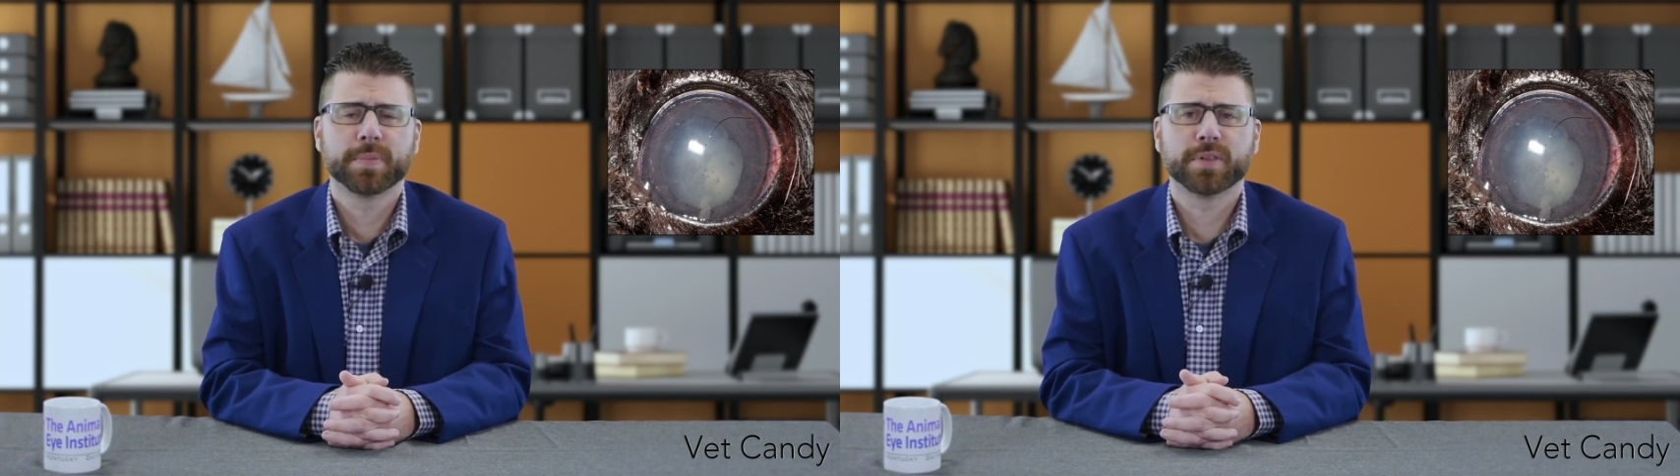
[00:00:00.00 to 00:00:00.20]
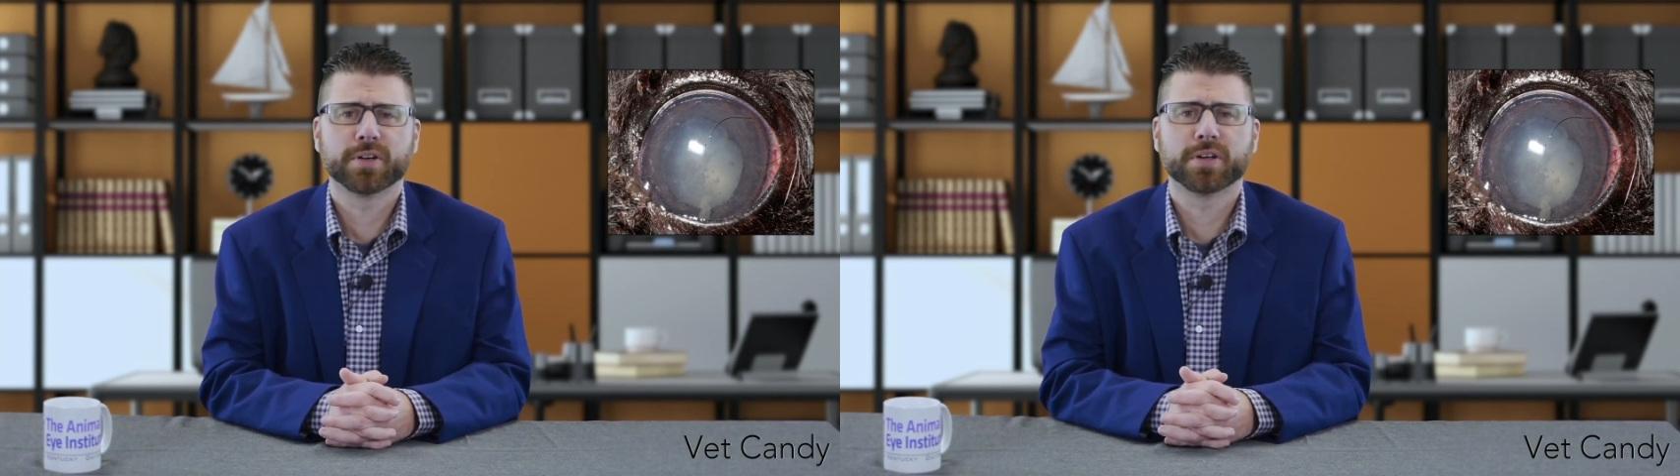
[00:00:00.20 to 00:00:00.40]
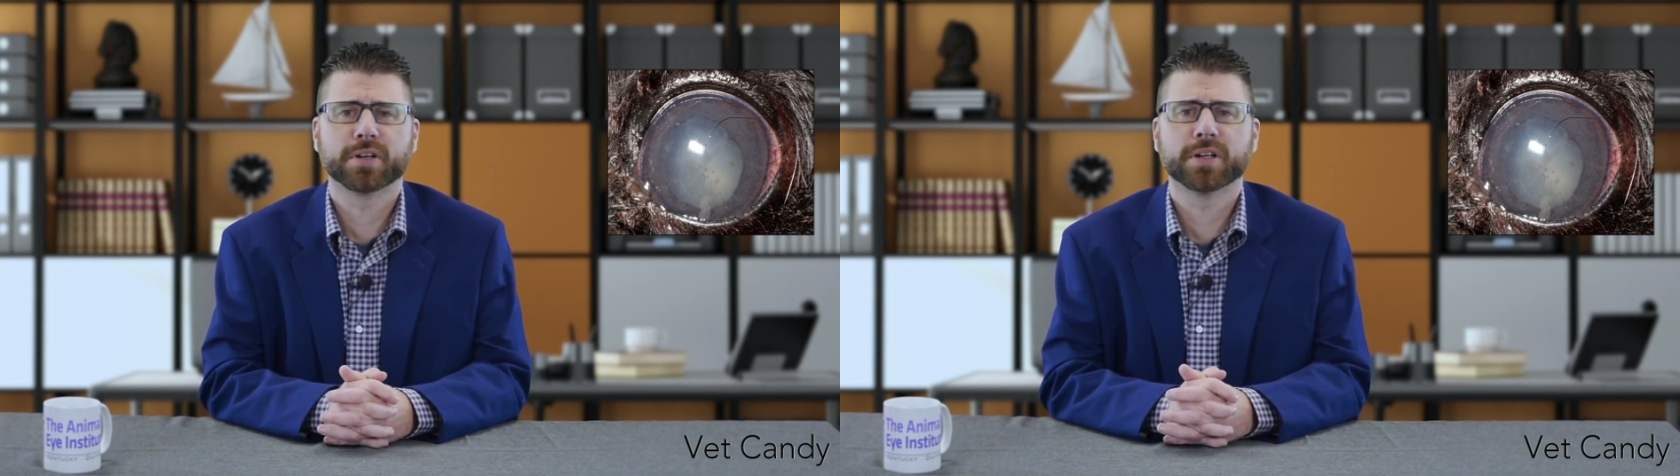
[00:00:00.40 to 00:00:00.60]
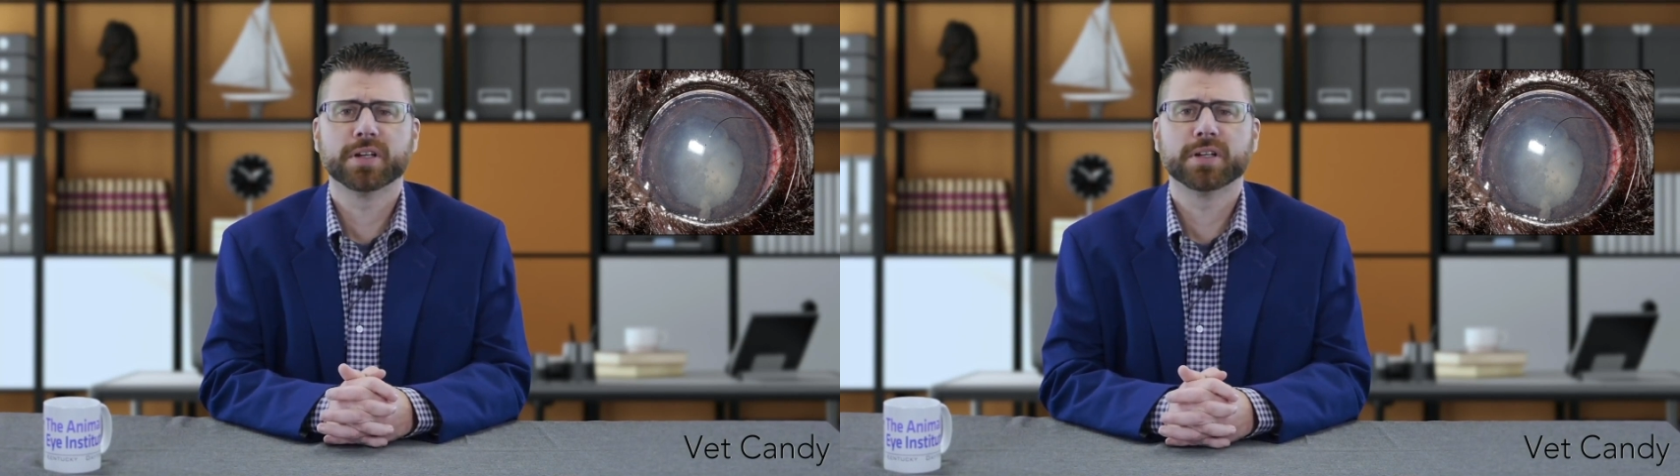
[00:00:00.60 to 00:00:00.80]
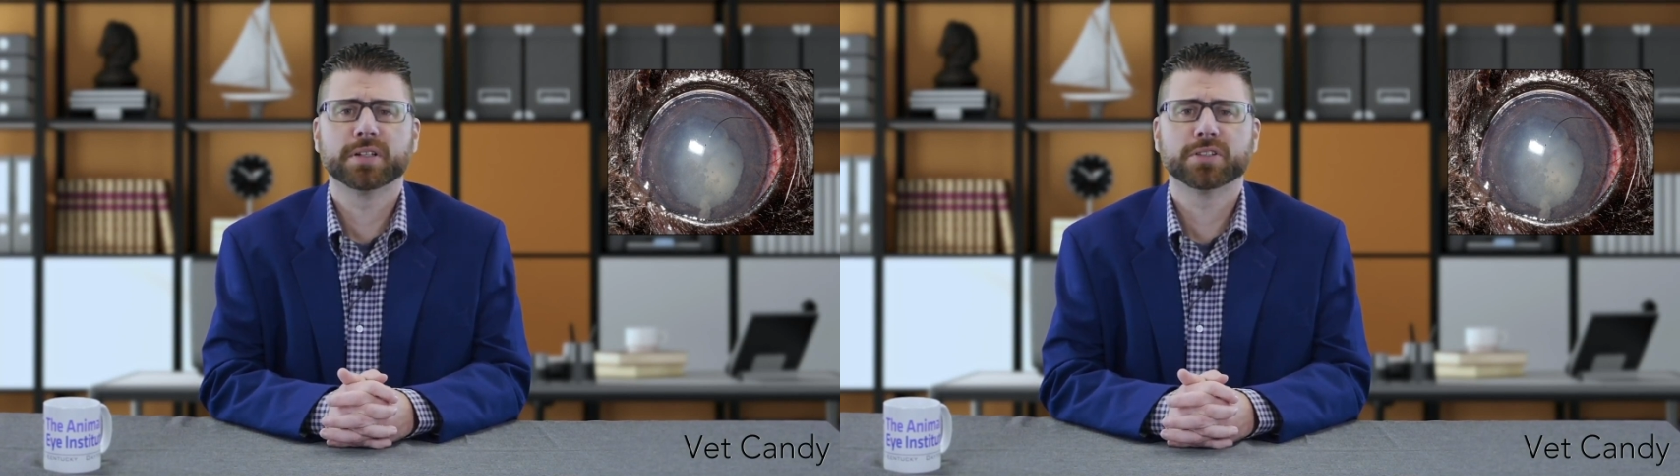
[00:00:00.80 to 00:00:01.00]
There are
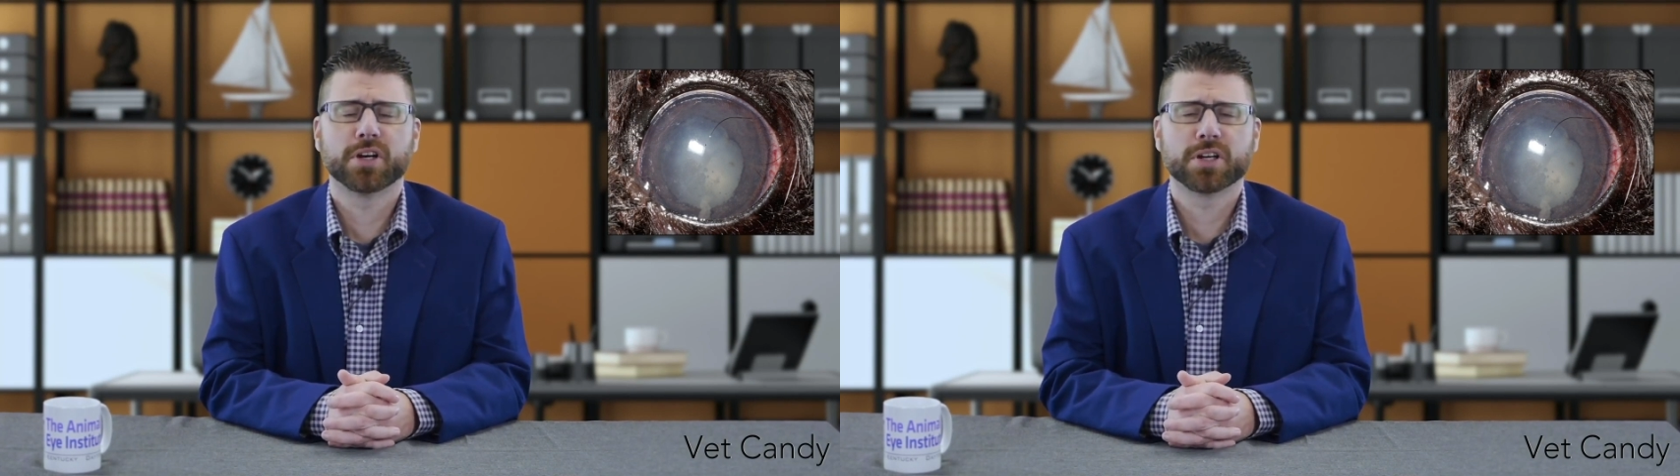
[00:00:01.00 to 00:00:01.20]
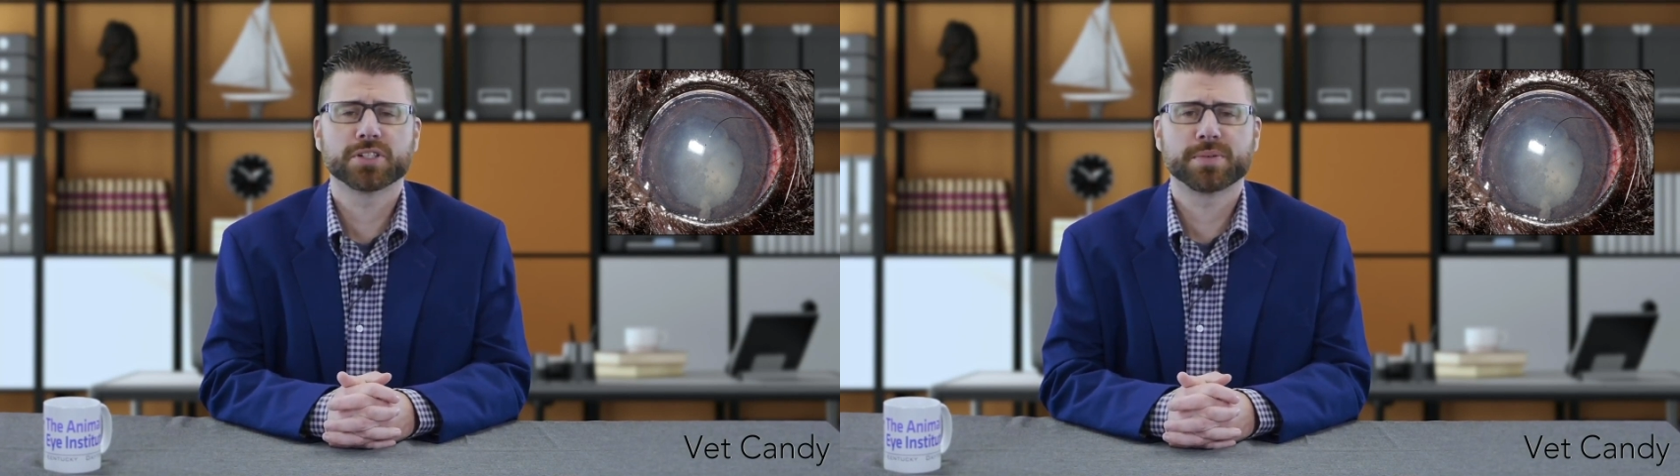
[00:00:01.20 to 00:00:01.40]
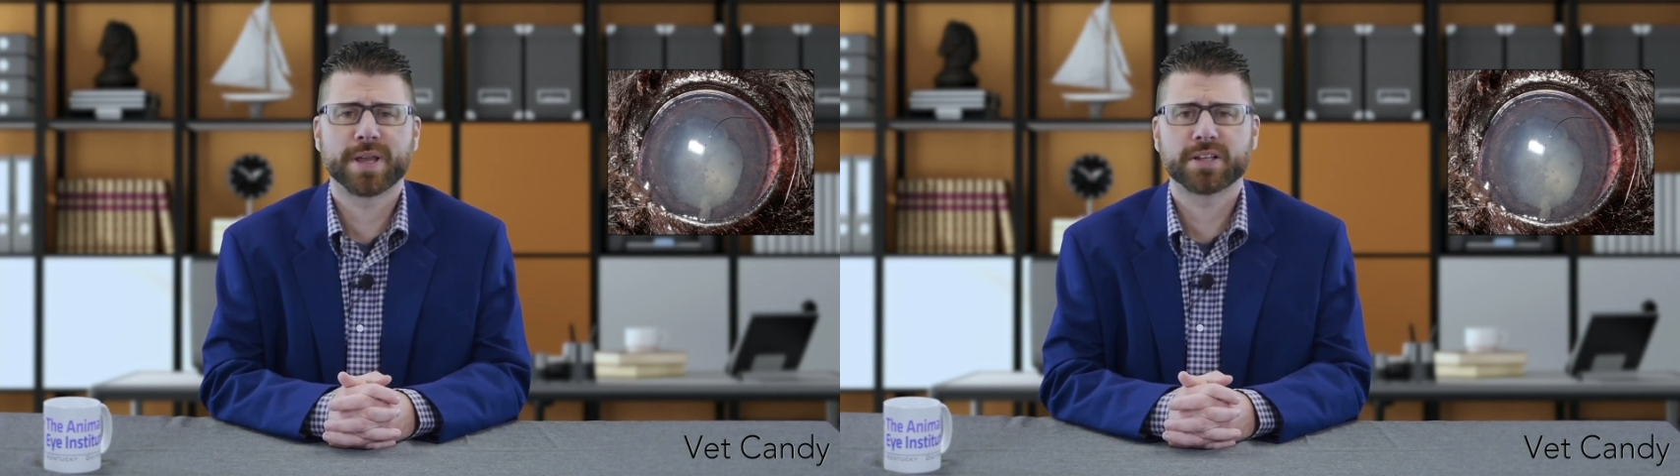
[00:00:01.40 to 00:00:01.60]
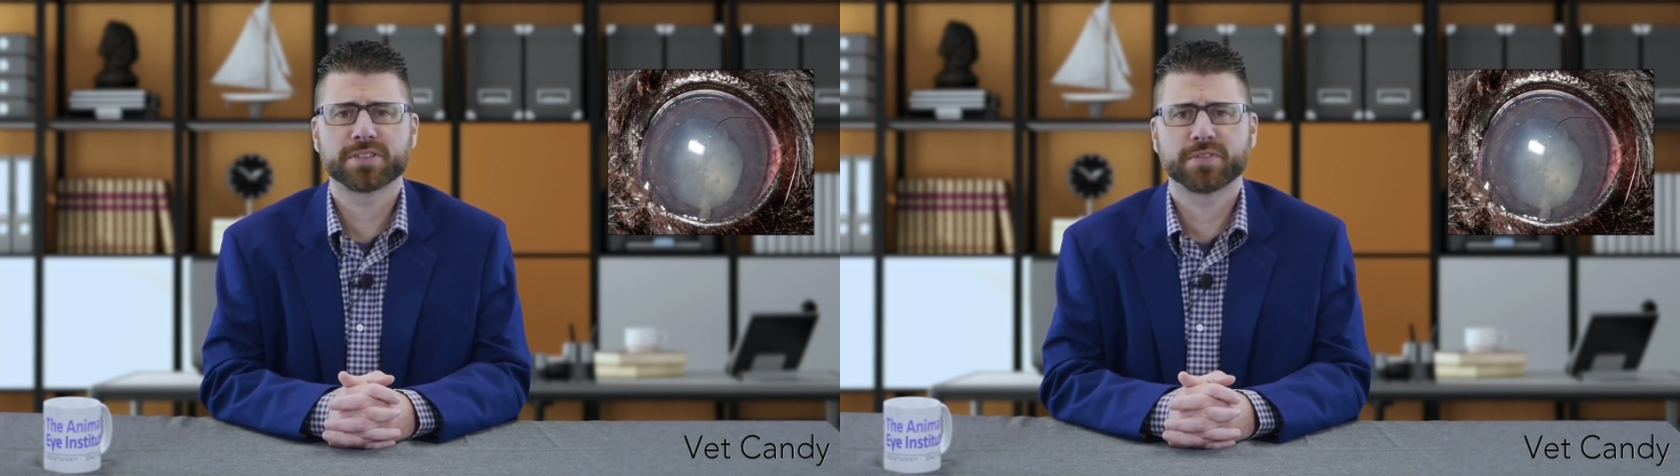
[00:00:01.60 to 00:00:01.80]
large amounts